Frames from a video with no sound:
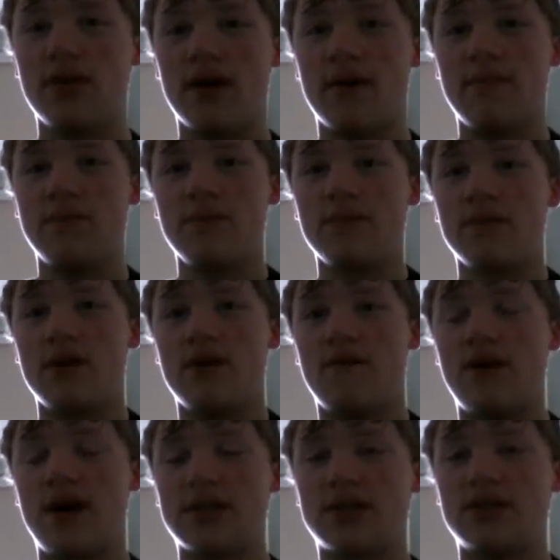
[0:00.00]

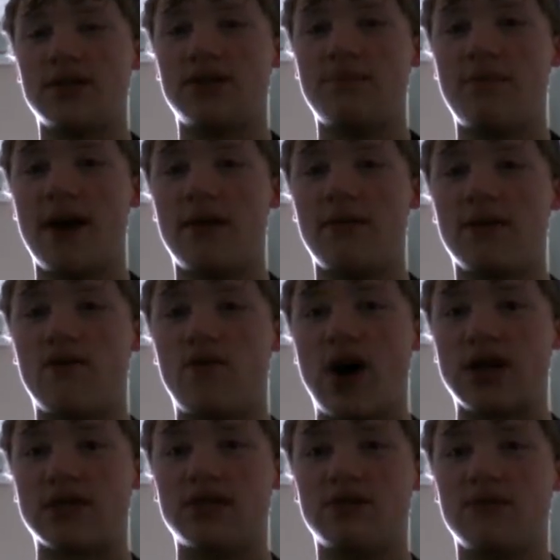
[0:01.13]
spamming
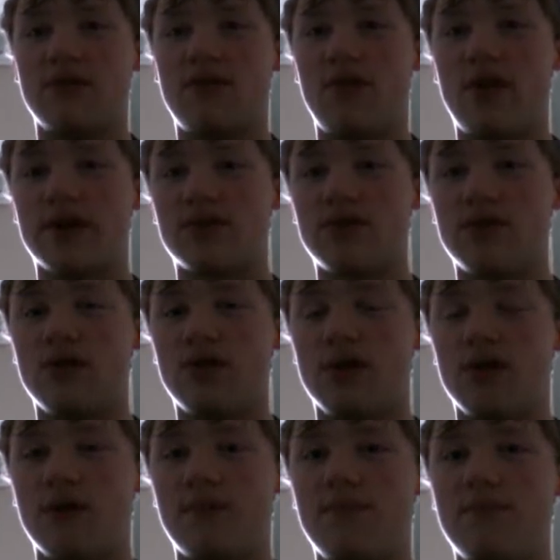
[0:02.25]
Fox's reflector
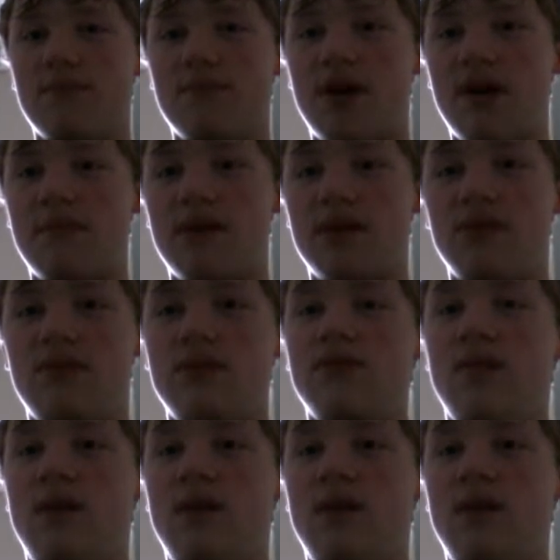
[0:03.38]
or maybe